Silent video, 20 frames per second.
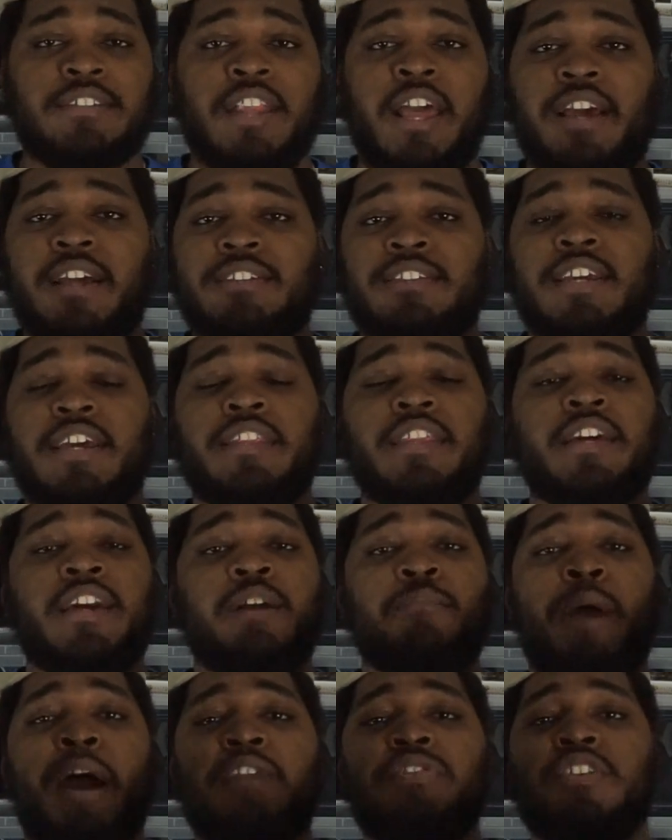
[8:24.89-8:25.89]
Like I said, they
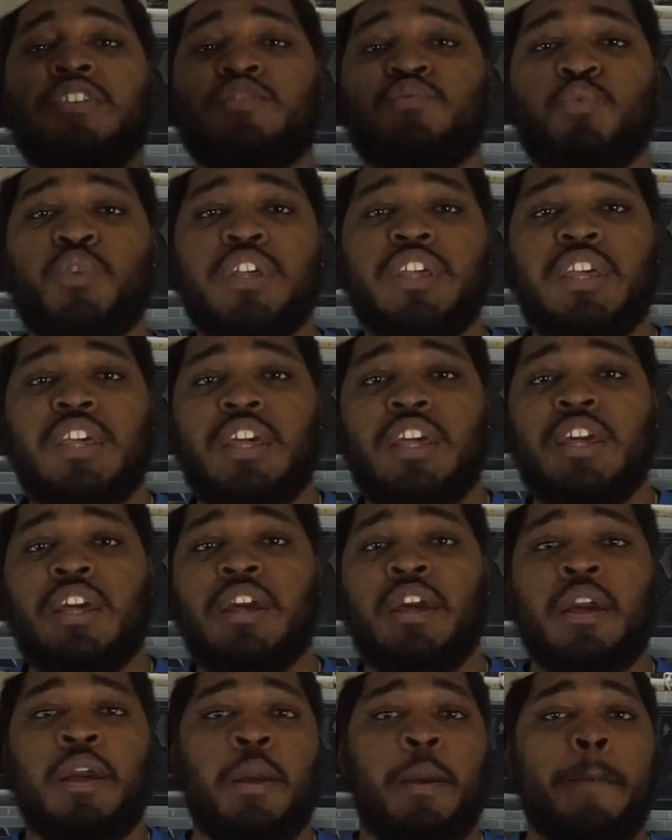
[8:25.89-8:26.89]
come out this
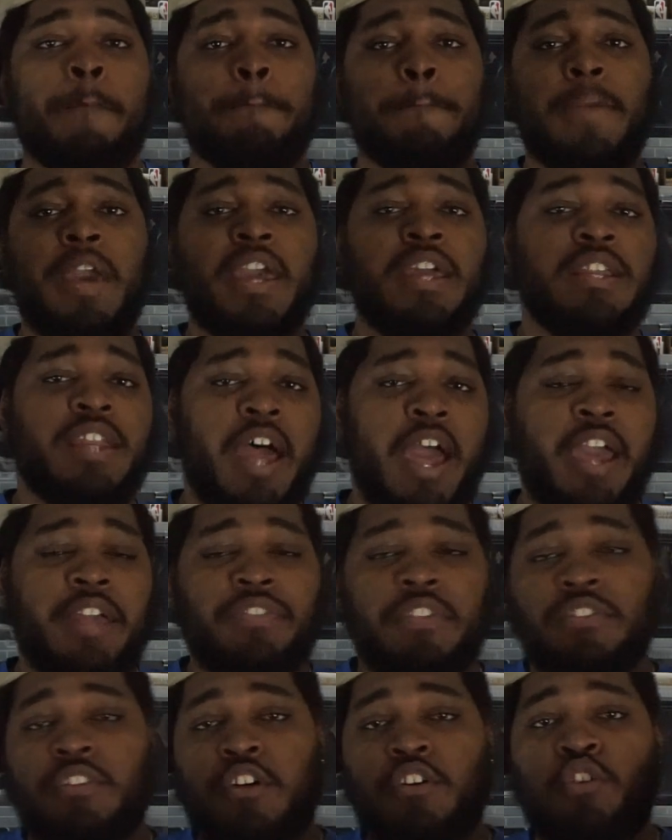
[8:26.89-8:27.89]
weekend, May
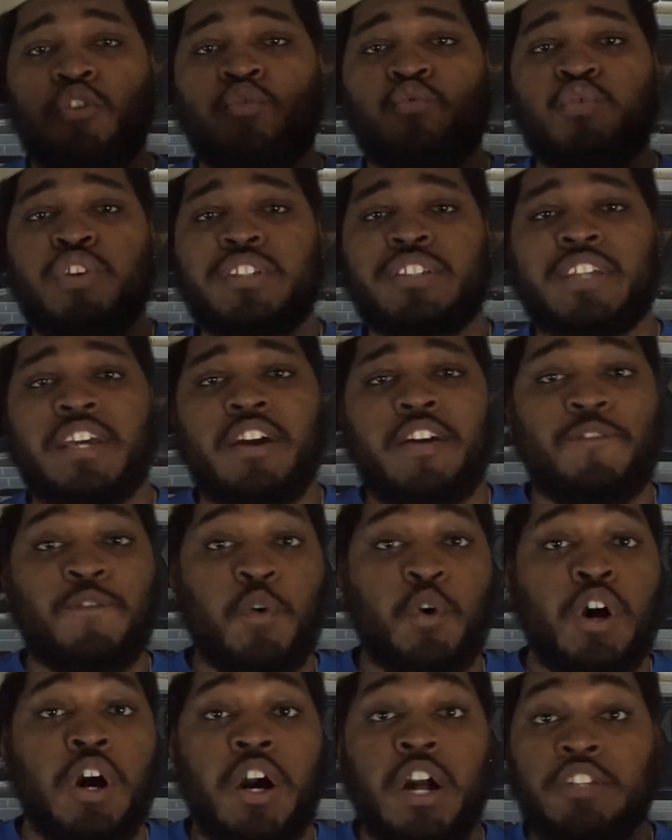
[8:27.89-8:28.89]
9th, and they're going to retail
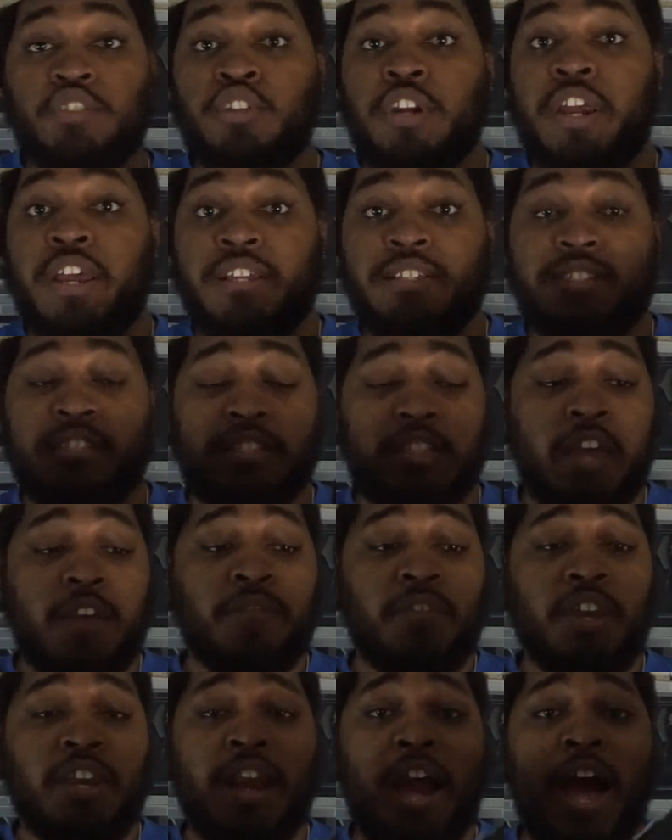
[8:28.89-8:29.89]
for $170.